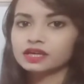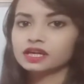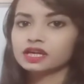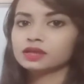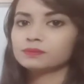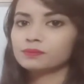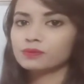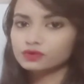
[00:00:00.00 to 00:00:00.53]

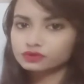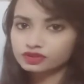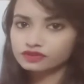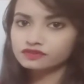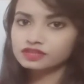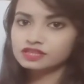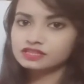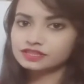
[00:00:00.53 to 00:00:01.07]
in both
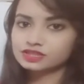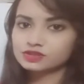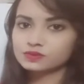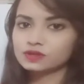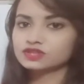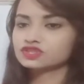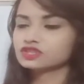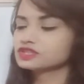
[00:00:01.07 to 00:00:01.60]
of these
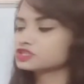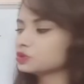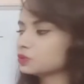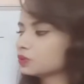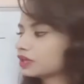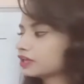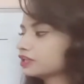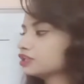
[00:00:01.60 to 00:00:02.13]
situations
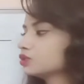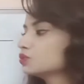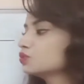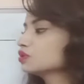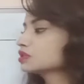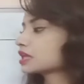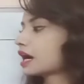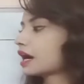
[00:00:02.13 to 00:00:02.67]
you can
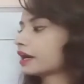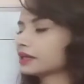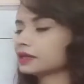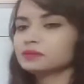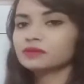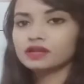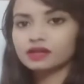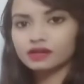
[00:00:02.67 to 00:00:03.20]
use I am